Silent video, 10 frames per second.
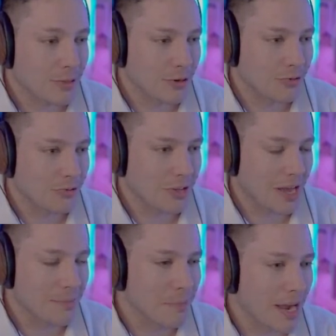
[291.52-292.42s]
there's
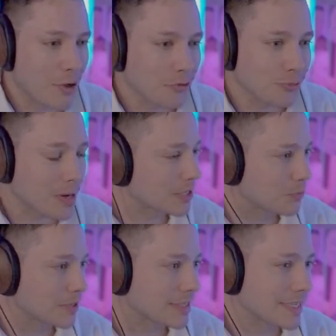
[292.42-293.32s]
uh, my other spot is
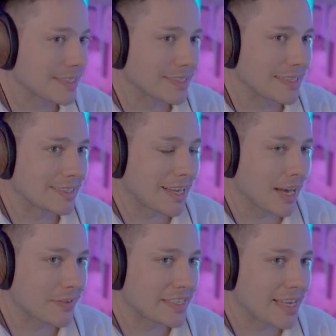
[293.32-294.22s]
risky. It's it's
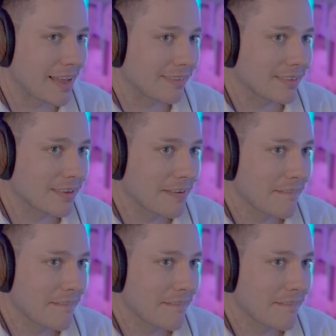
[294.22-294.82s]
kind of a test.